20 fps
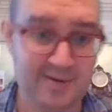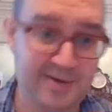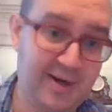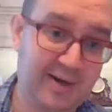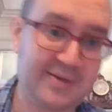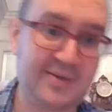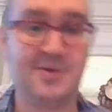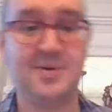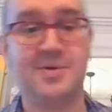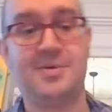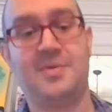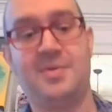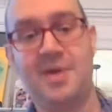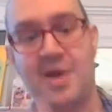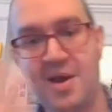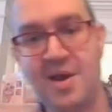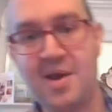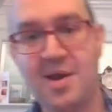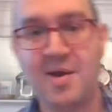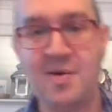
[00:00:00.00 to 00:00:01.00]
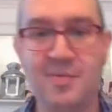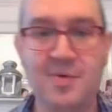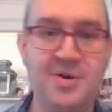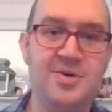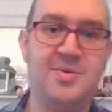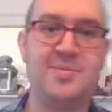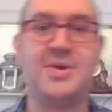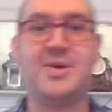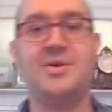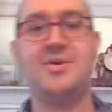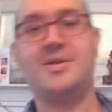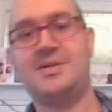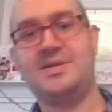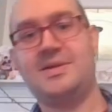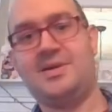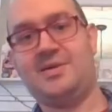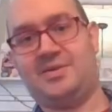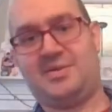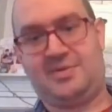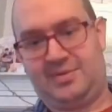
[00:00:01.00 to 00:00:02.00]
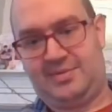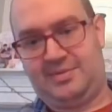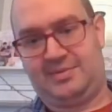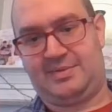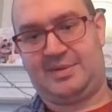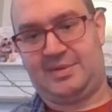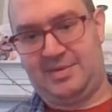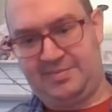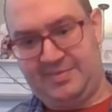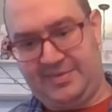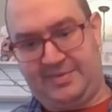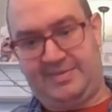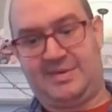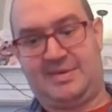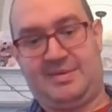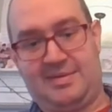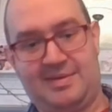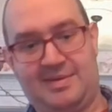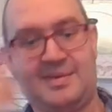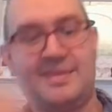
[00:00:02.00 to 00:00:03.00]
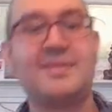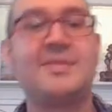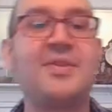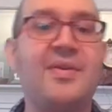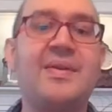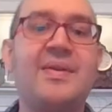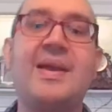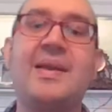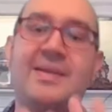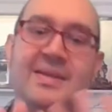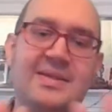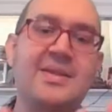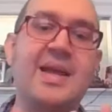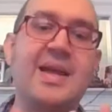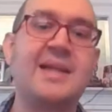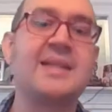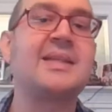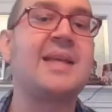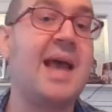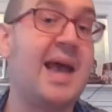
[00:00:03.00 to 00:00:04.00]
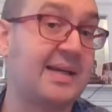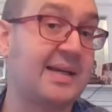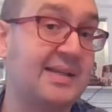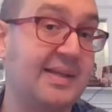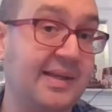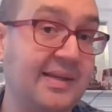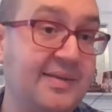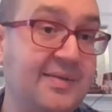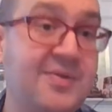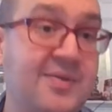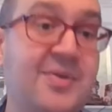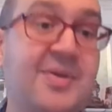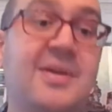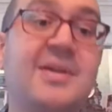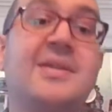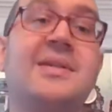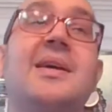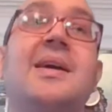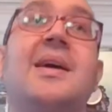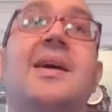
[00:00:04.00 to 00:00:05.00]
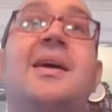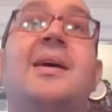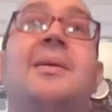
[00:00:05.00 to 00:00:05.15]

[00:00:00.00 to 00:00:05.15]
Yes, will you be going down to so that's excellent, of course,